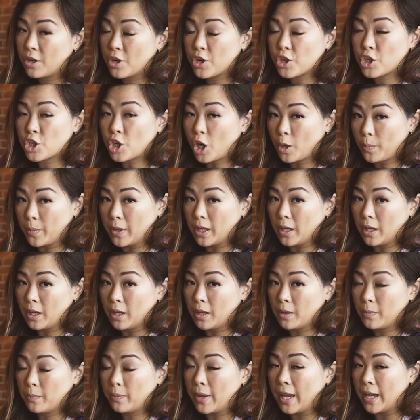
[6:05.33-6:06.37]

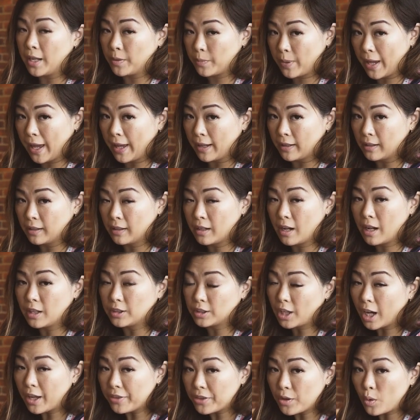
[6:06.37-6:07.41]
Sharpie paint pen,
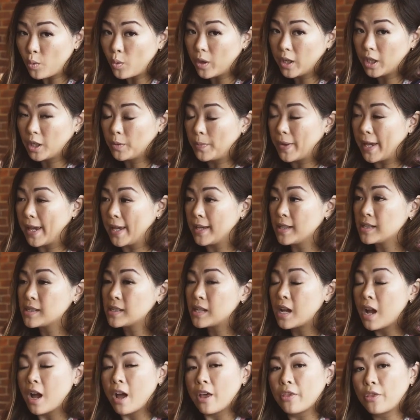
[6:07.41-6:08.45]
not the oil-based.